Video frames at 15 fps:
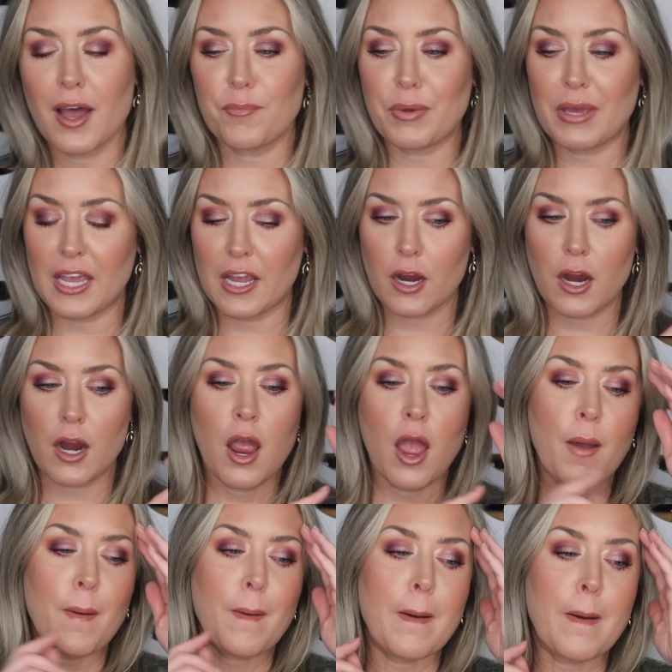up here,
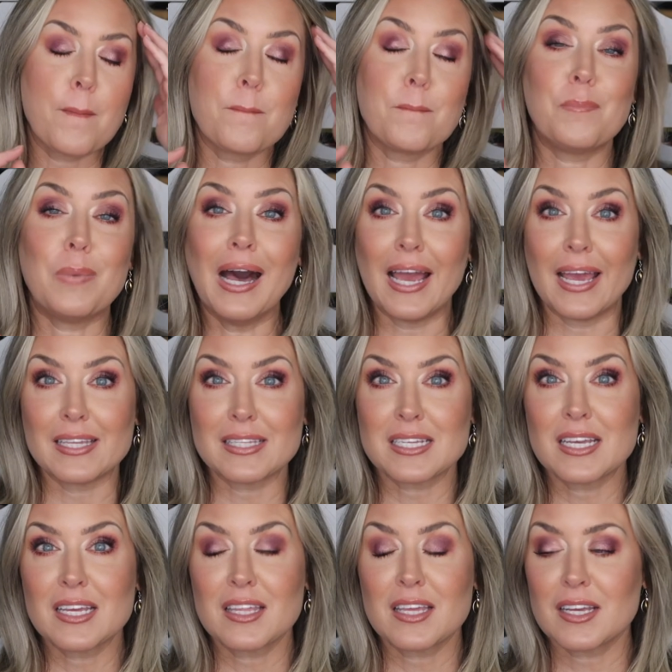
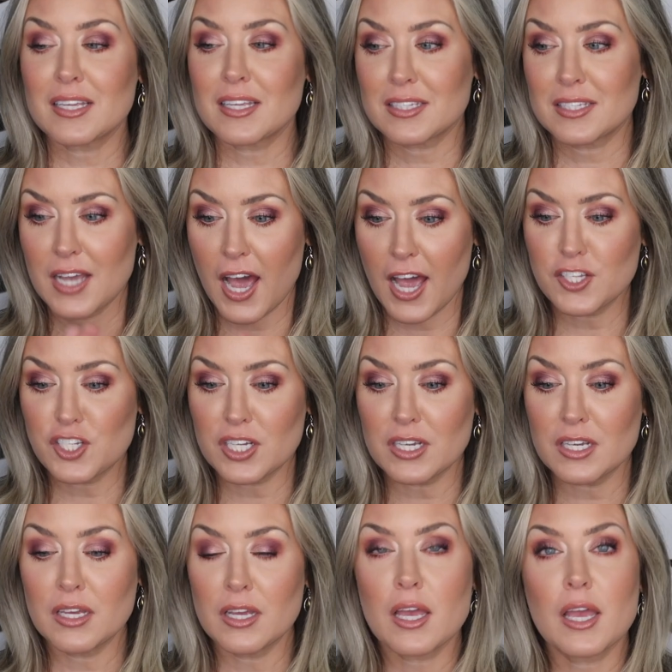but
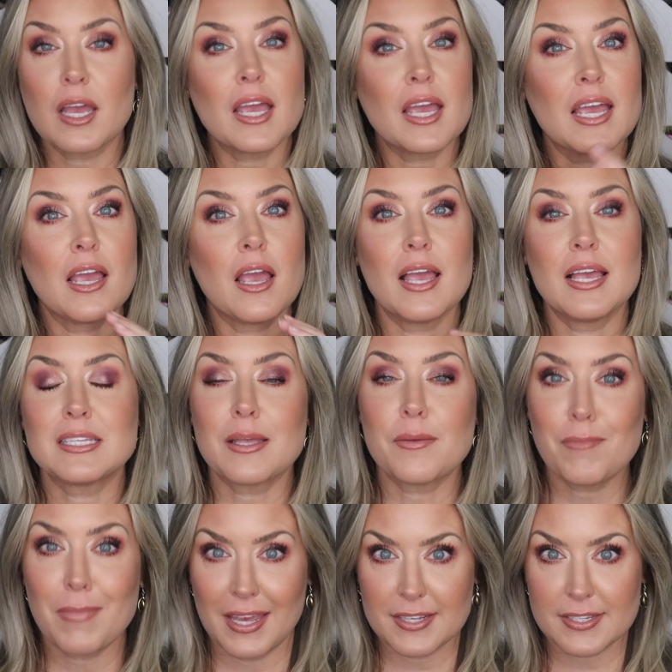Tatcha is
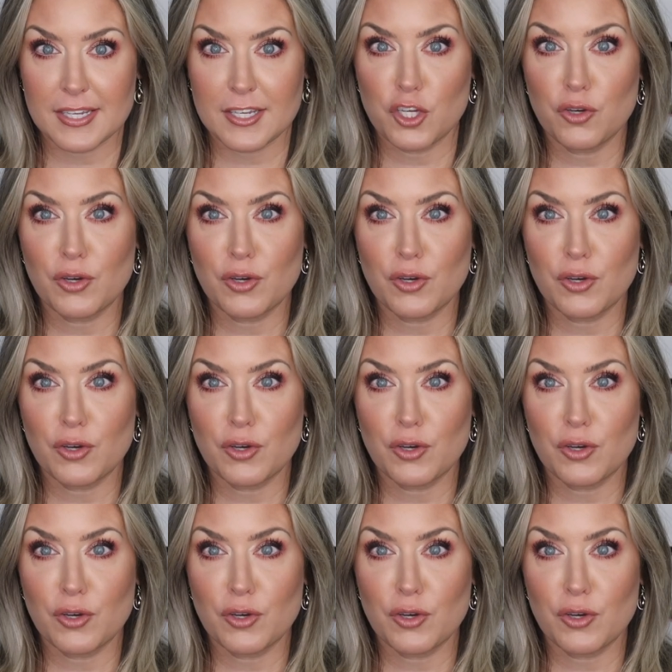amazing.